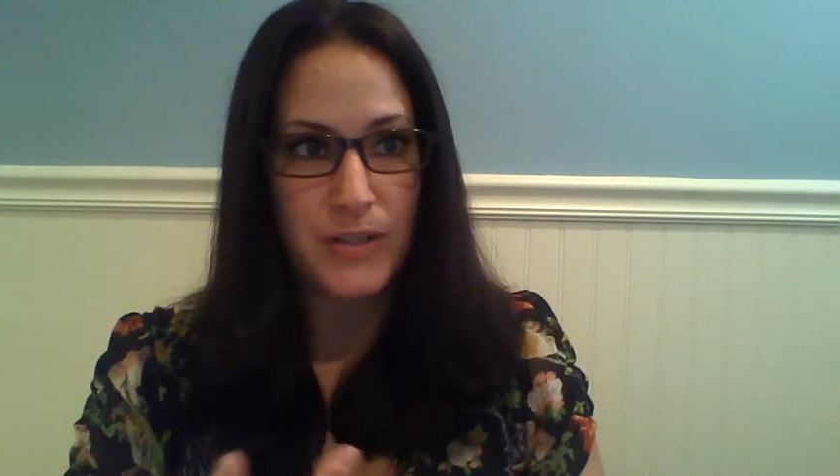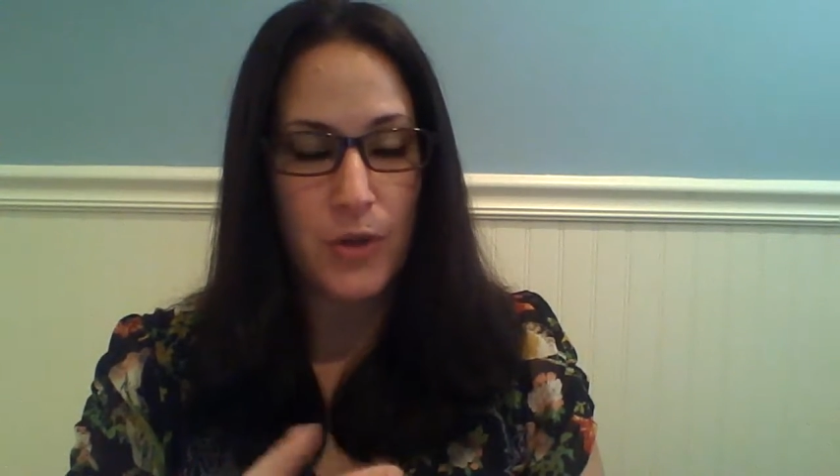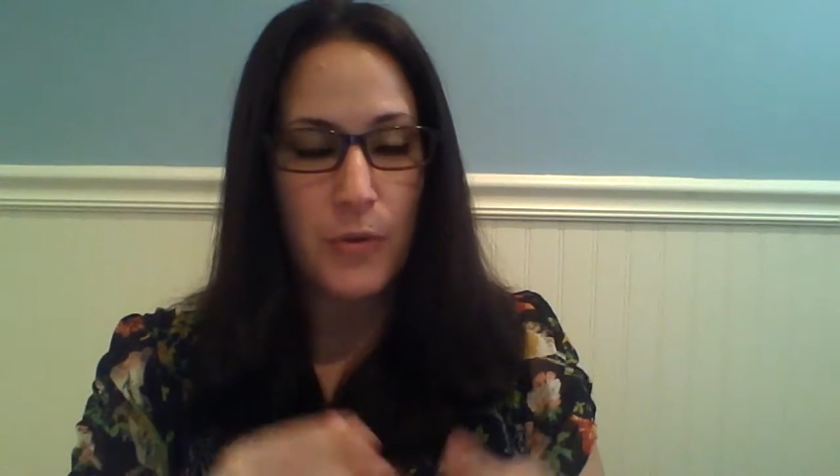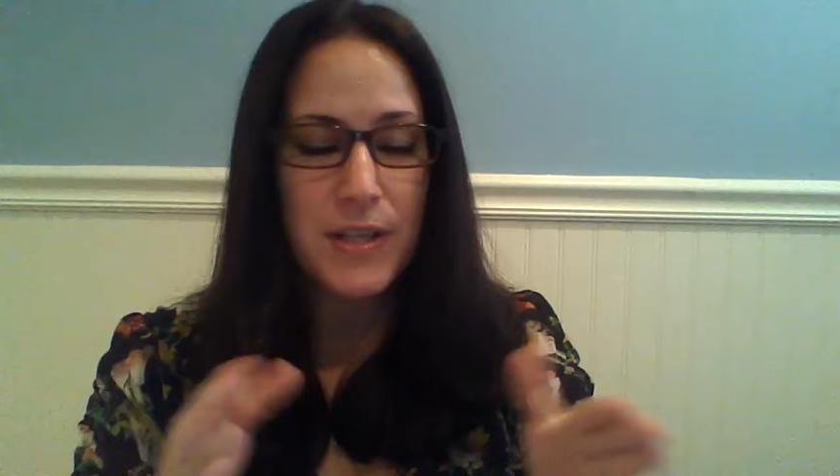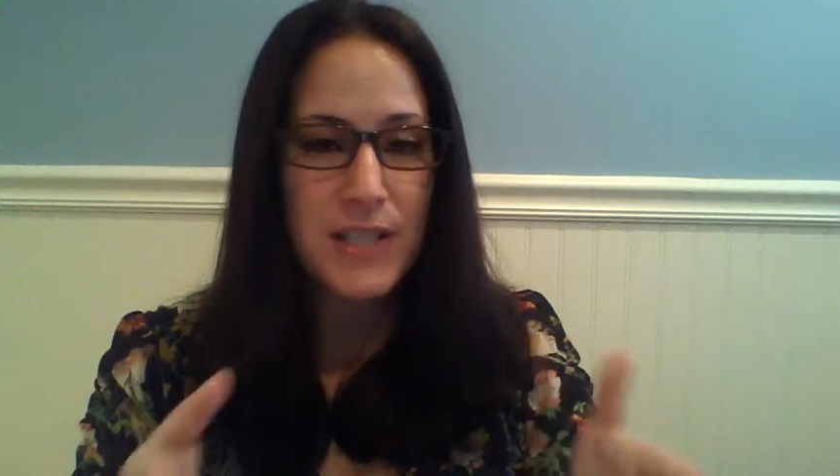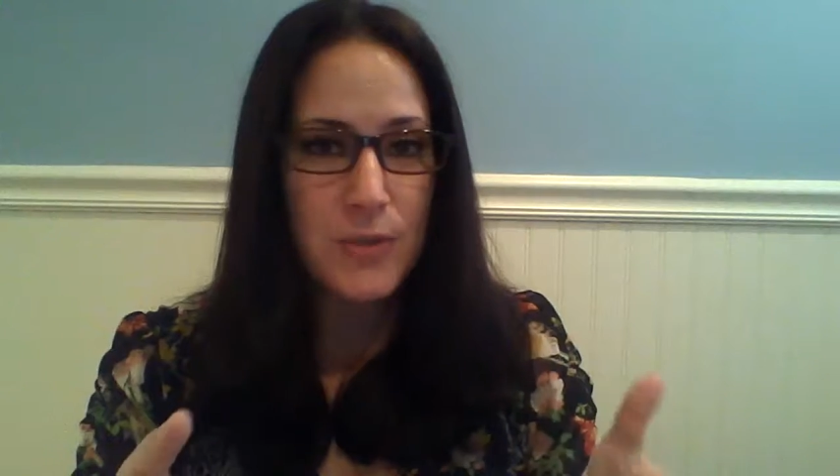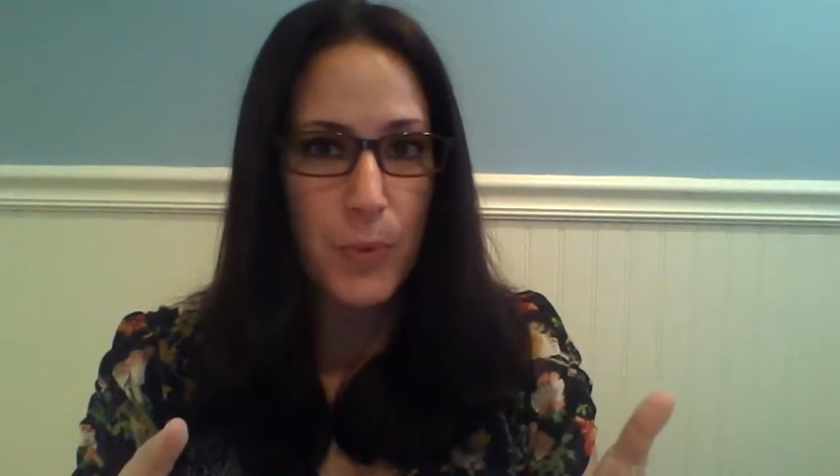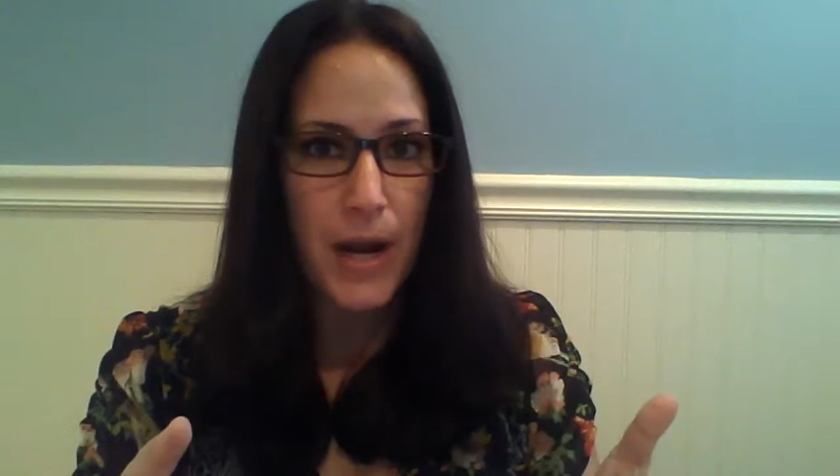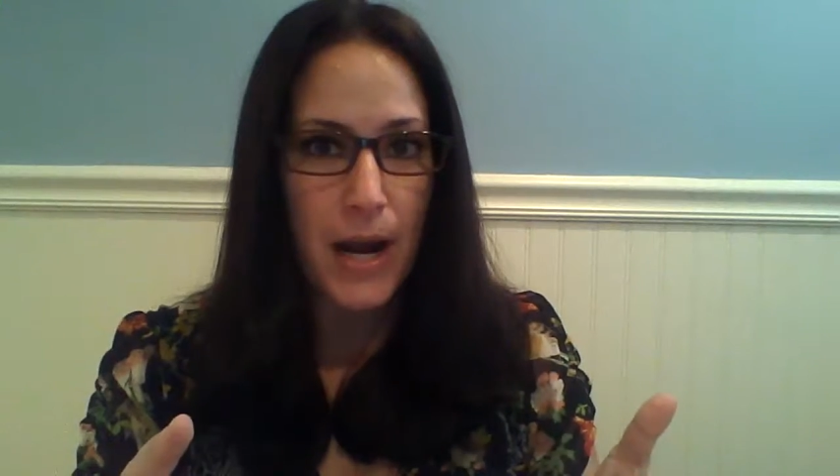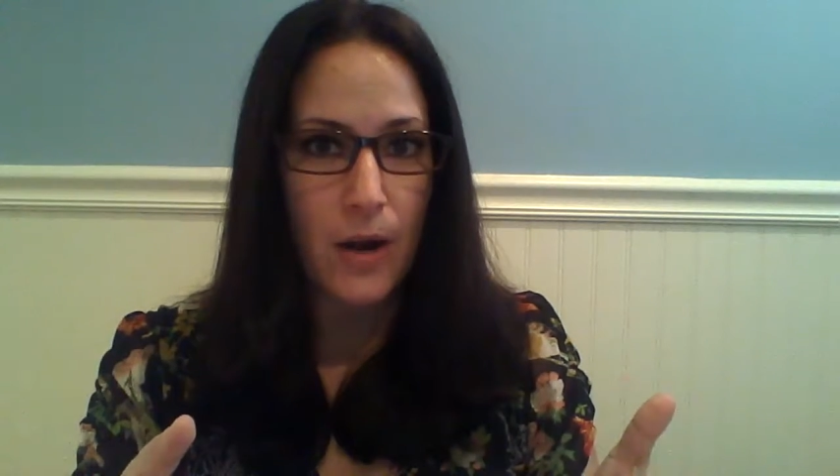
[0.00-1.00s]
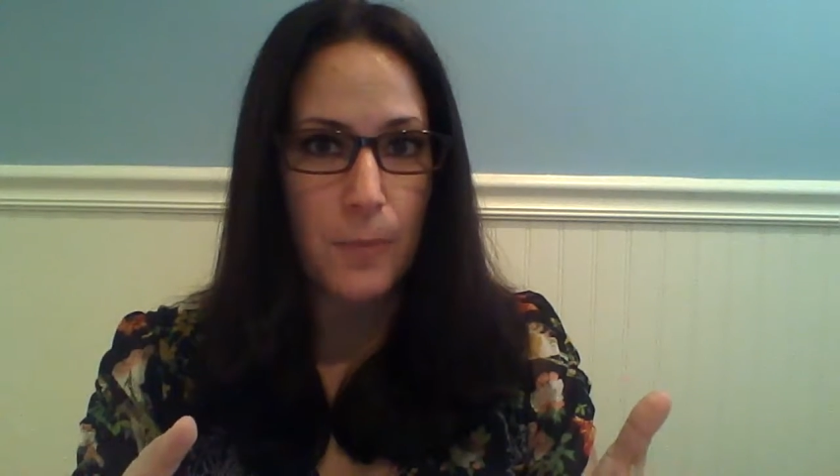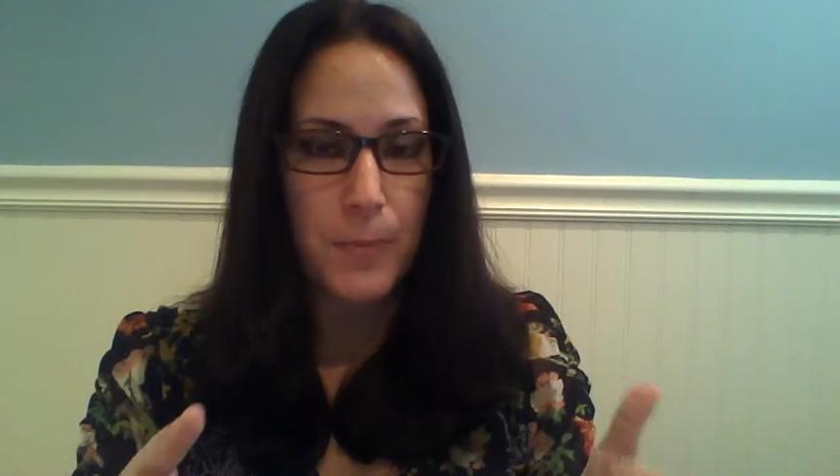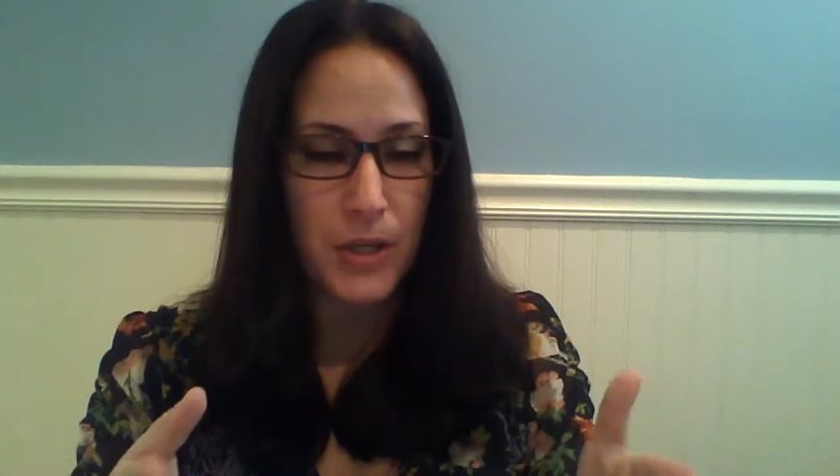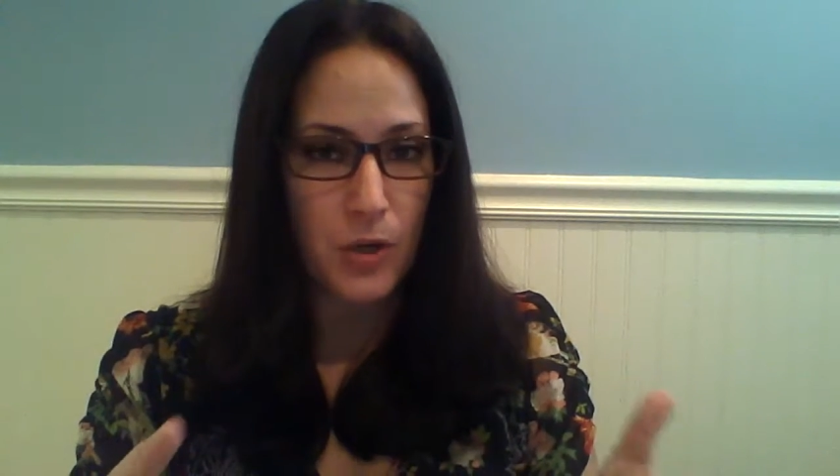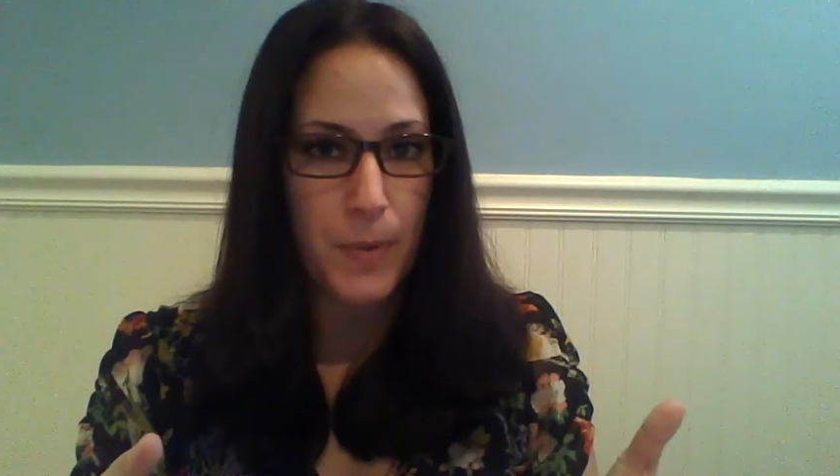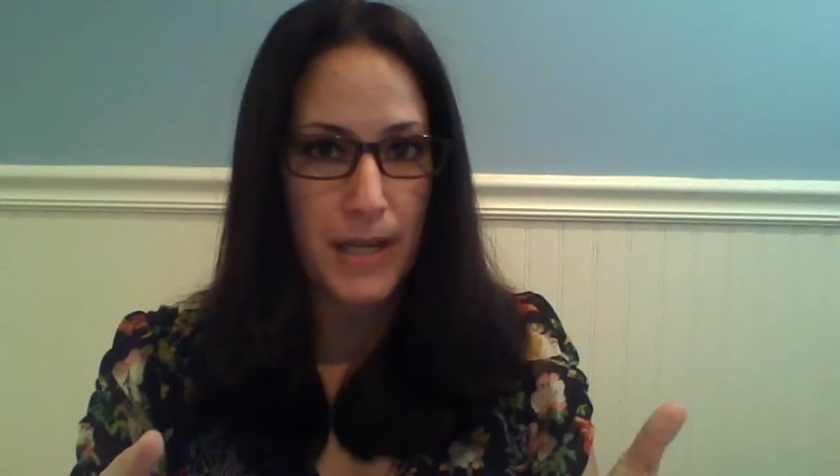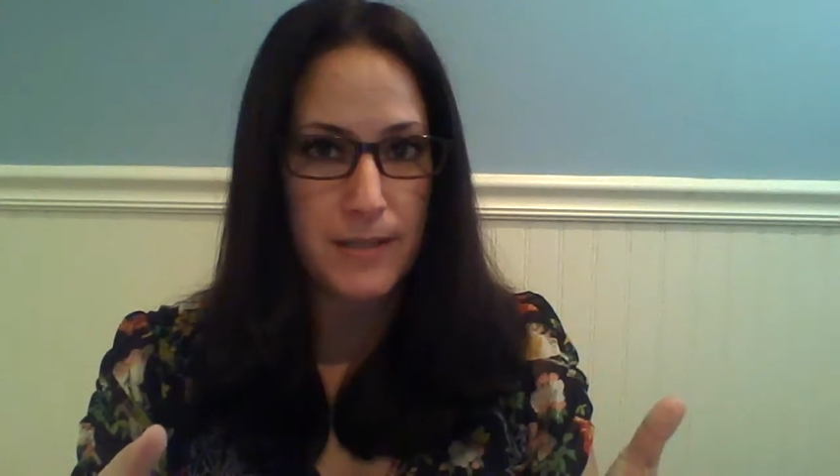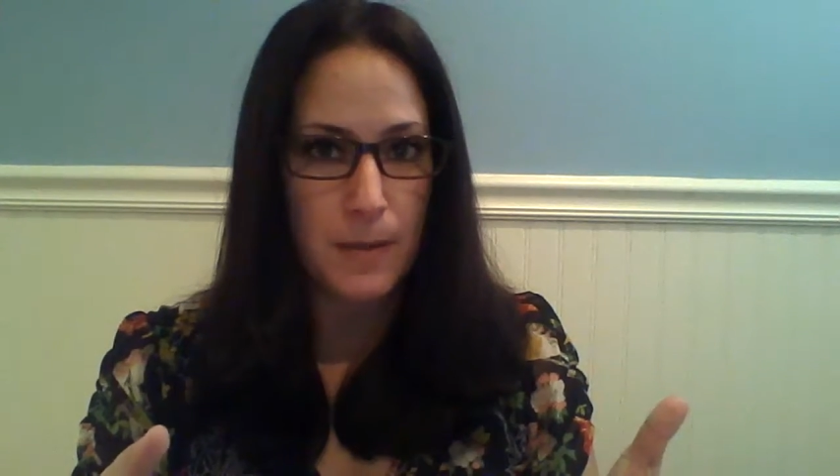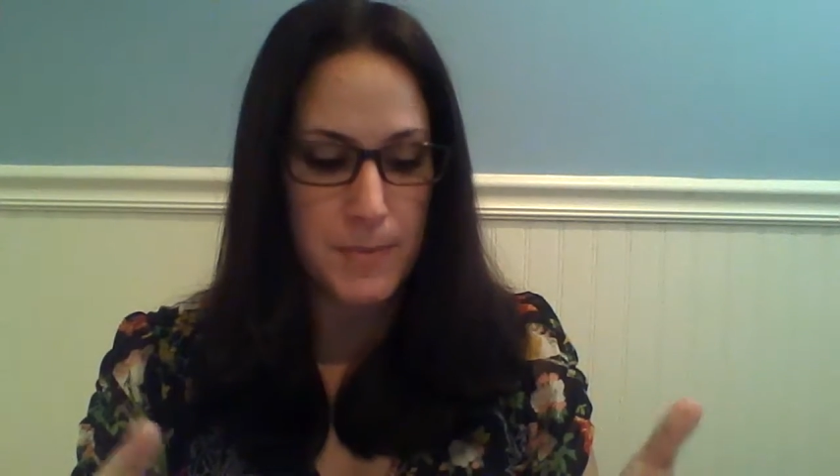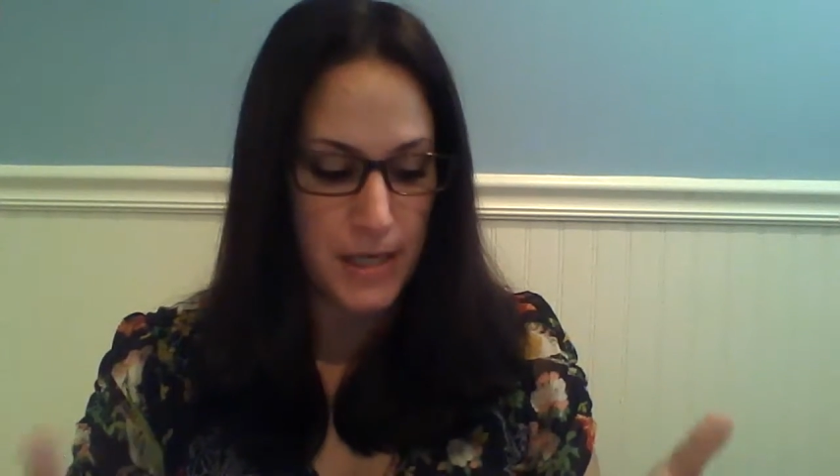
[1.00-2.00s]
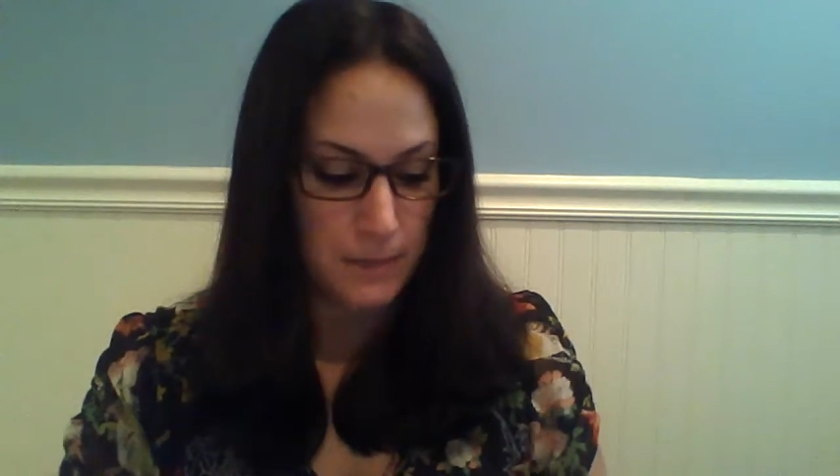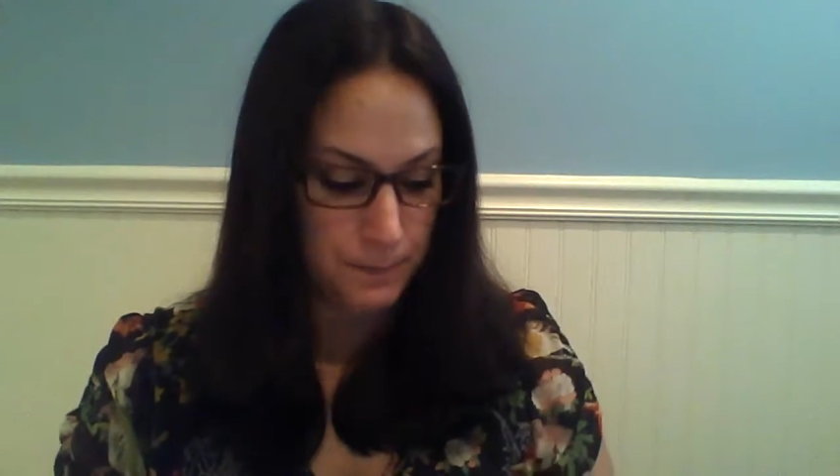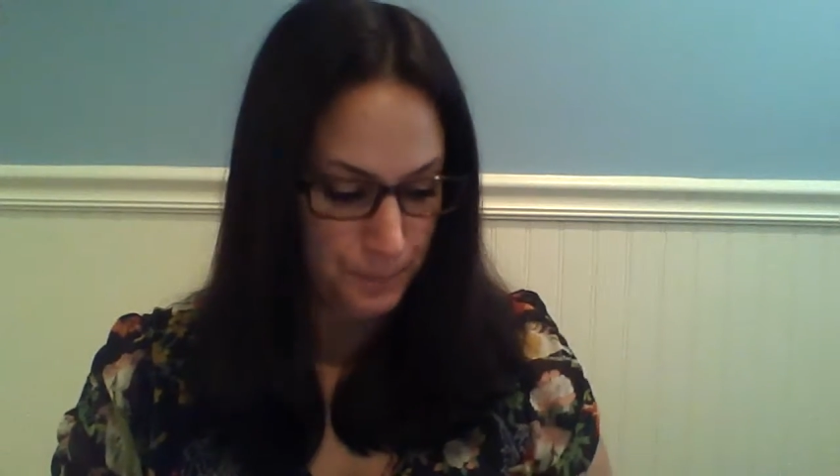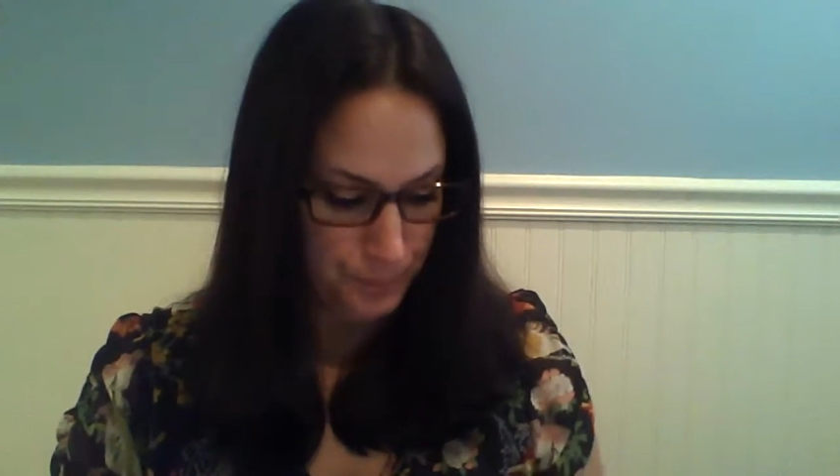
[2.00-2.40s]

So this is where pick your pace comes in